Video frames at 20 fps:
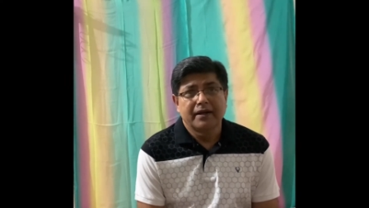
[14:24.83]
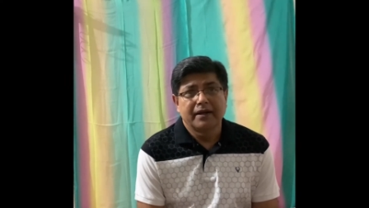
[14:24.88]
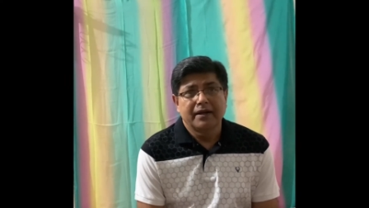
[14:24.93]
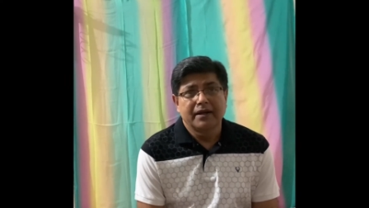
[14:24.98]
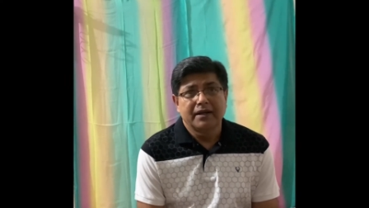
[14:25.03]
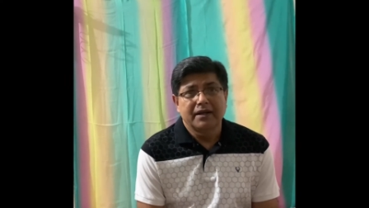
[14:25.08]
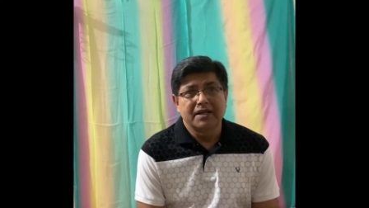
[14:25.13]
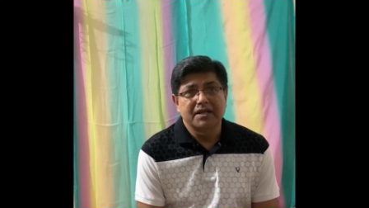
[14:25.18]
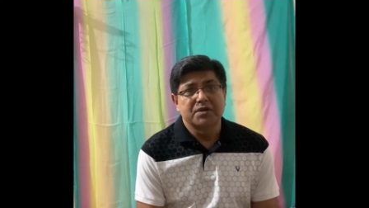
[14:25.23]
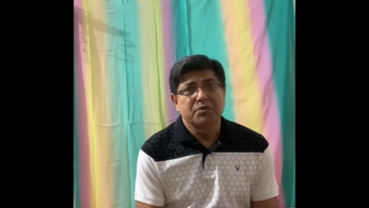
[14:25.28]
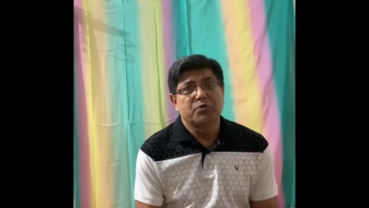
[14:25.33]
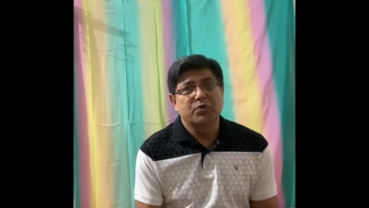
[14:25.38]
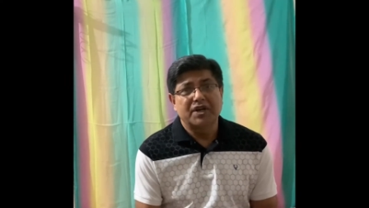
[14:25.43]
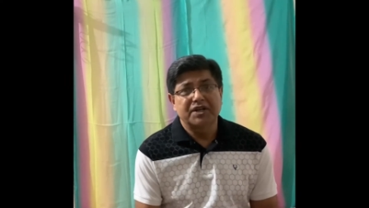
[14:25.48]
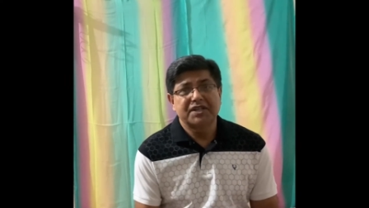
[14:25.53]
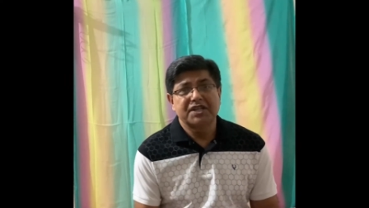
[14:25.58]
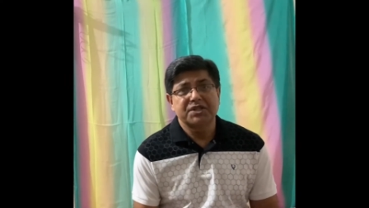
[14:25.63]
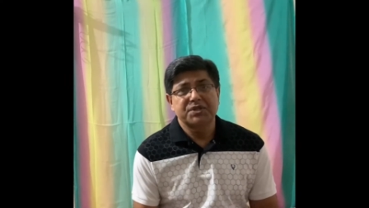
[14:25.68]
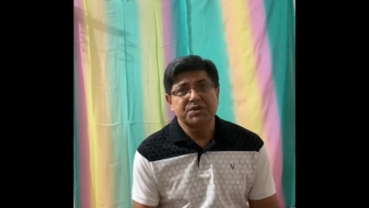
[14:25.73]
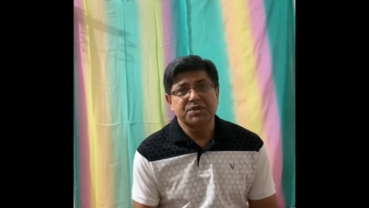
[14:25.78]
He
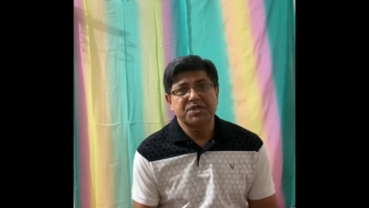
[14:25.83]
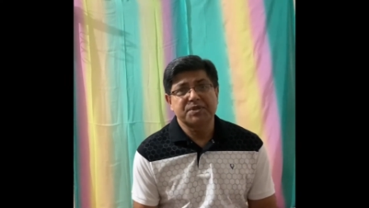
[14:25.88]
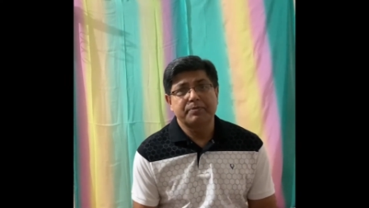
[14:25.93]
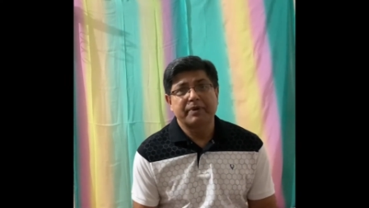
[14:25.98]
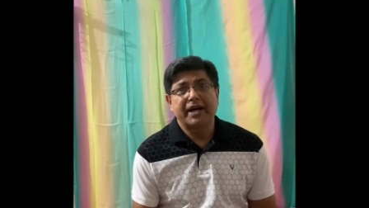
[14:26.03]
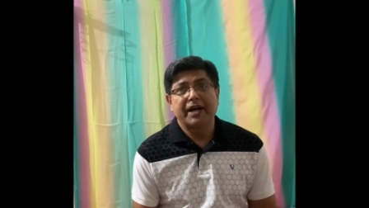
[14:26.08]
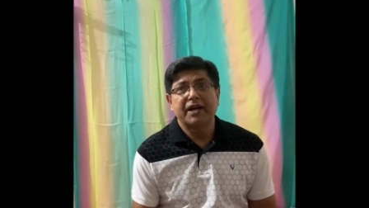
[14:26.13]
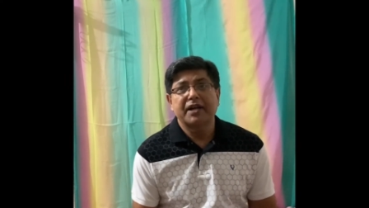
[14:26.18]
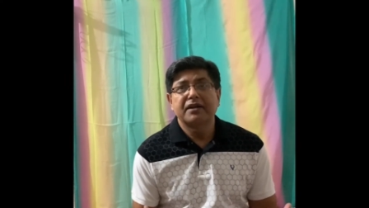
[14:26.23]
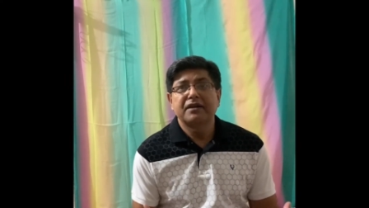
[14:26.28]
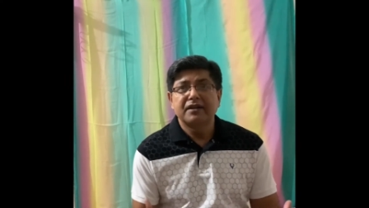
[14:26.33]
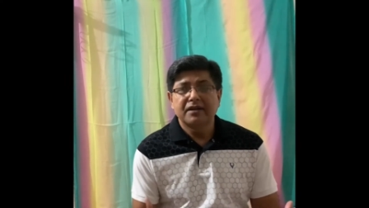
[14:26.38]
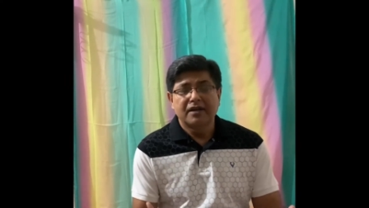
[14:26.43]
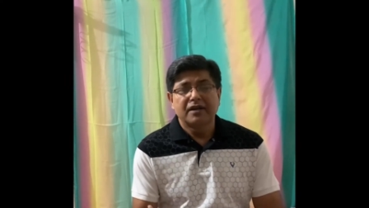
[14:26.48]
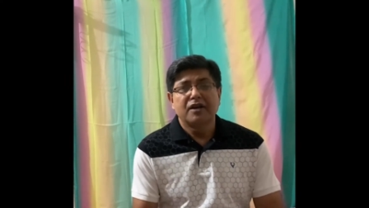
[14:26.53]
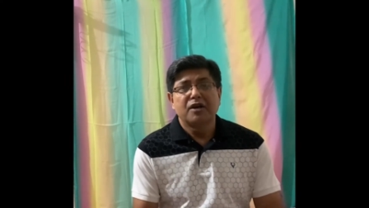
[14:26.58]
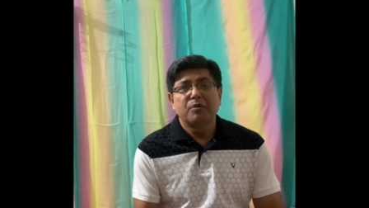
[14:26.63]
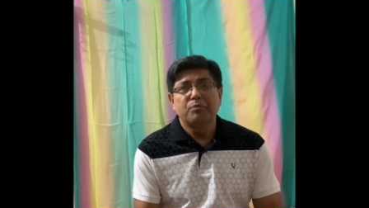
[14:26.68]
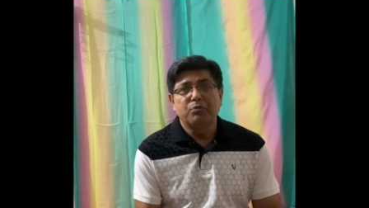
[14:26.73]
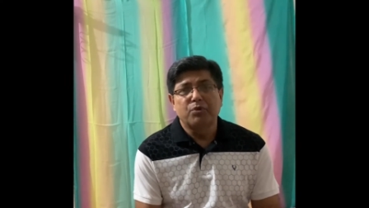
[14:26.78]
wanted to spend
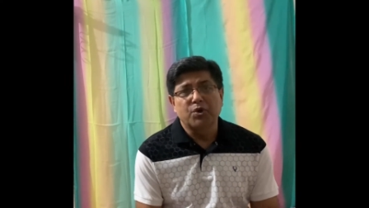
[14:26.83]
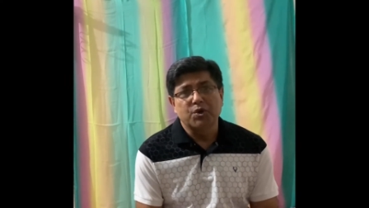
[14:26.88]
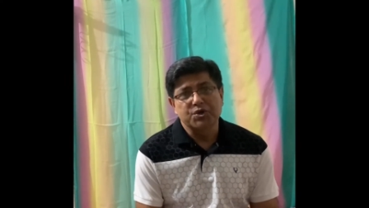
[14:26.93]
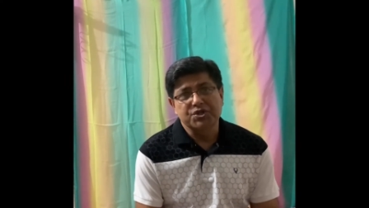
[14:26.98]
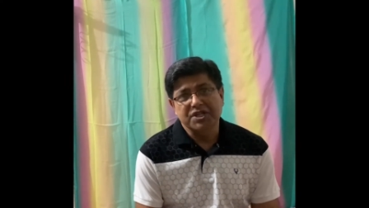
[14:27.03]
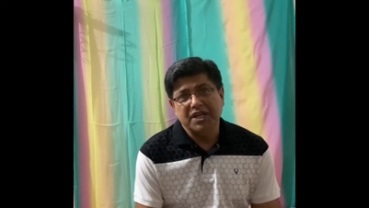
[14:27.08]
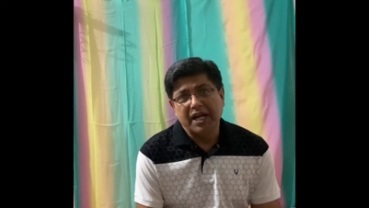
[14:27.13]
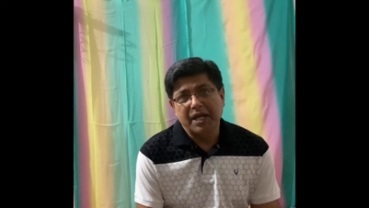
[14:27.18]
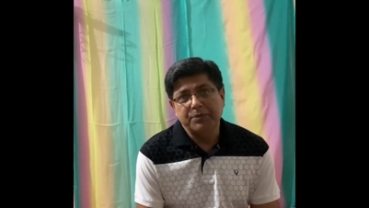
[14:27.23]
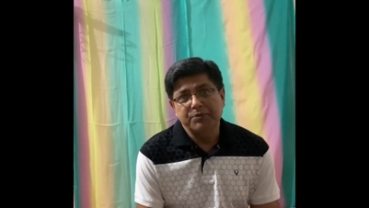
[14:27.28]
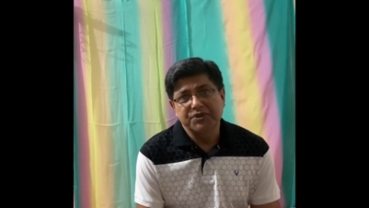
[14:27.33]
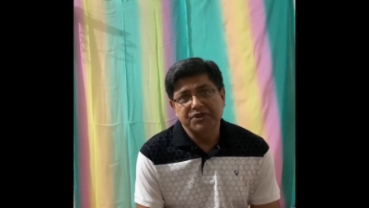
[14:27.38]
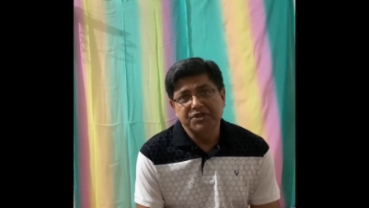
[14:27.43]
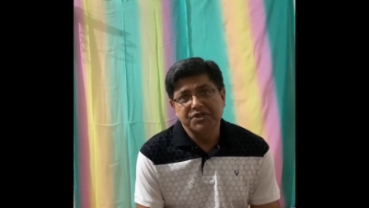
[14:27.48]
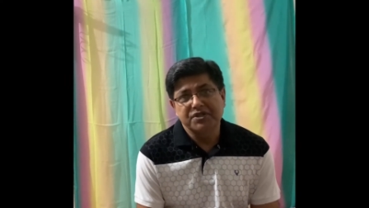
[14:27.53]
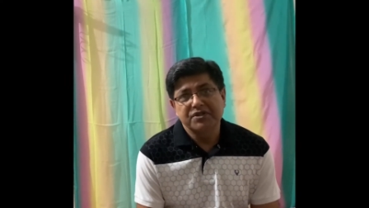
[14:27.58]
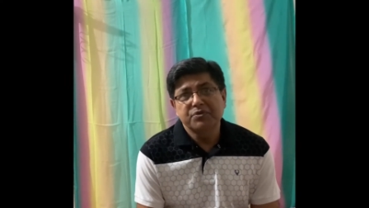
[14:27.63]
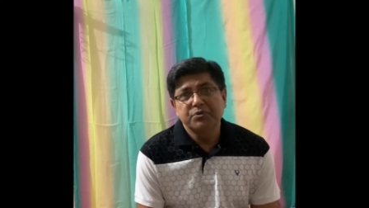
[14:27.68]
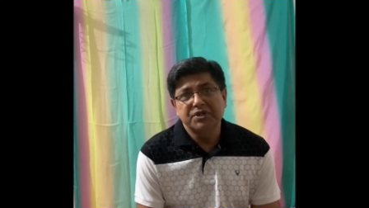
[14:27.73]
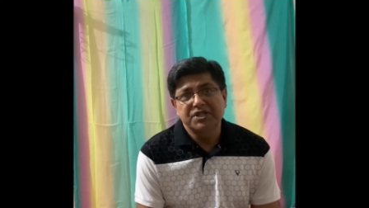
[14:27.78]
more time
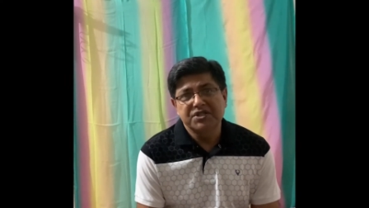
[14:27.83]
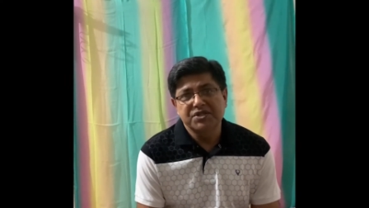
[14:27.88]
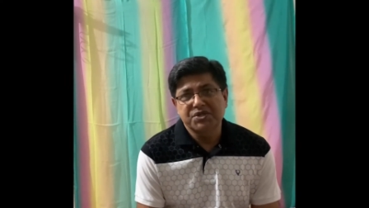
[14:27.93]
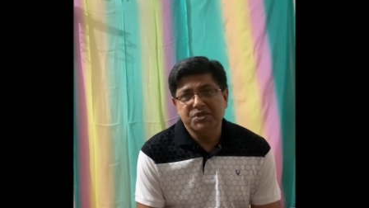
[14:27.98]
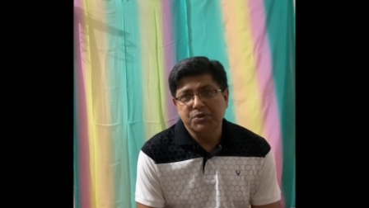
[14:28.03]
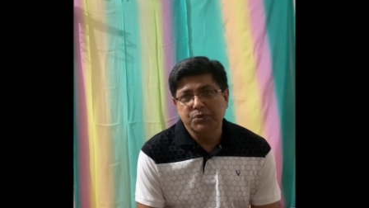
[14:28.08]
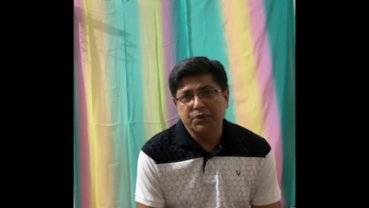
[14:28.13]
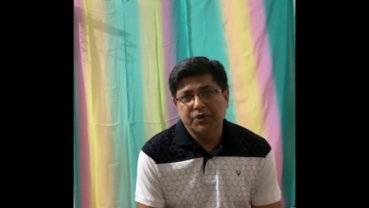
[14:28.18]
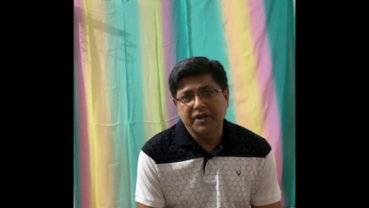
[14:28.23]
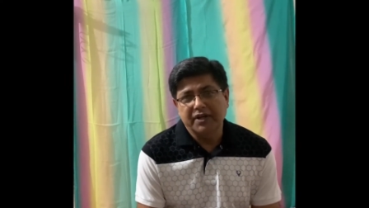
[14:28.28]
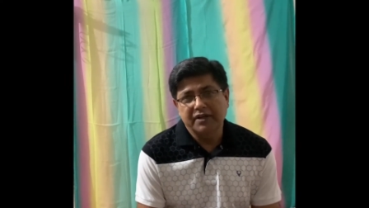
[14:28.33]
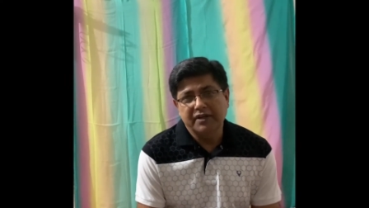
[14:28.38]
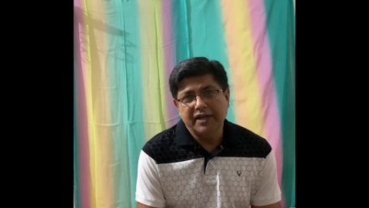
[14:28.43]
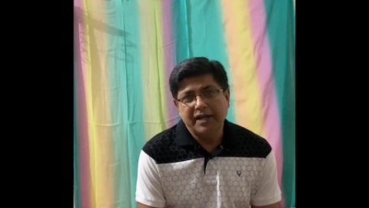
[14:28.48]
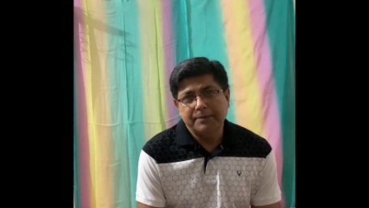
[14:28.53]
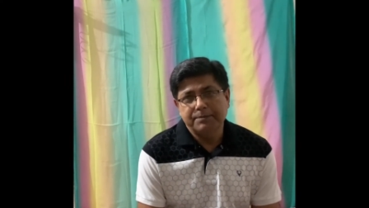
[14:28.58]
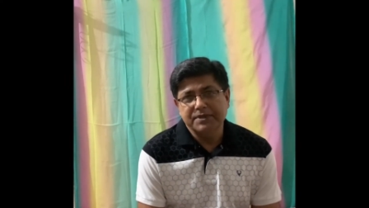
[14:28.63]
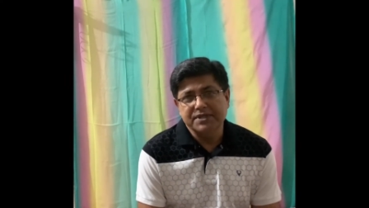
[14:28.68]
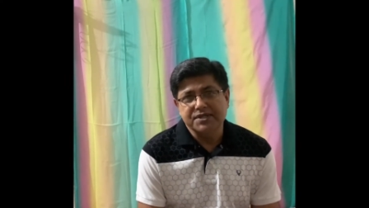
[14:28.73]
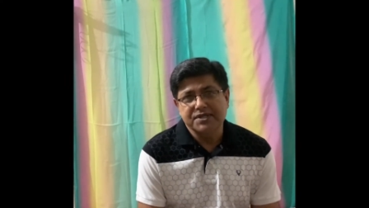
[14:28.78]
with his two
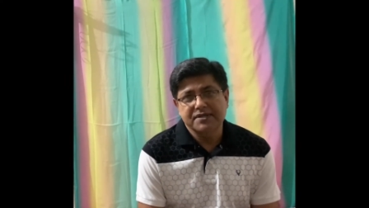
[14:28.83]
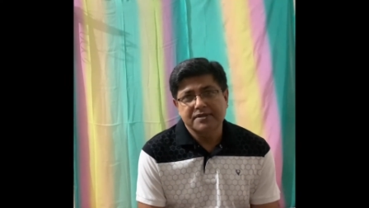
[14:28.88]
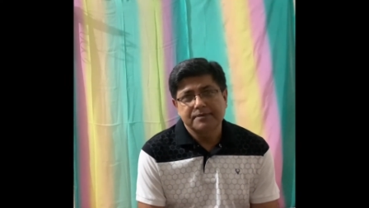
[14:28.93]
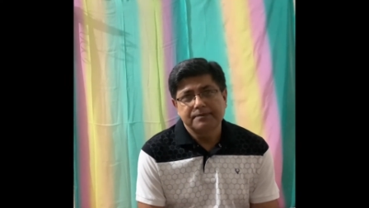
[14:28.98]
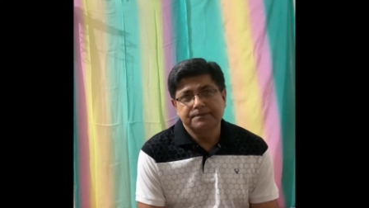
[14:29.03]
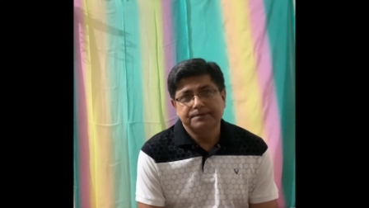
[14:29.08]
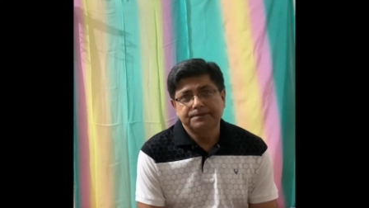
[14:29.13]
kidnappers.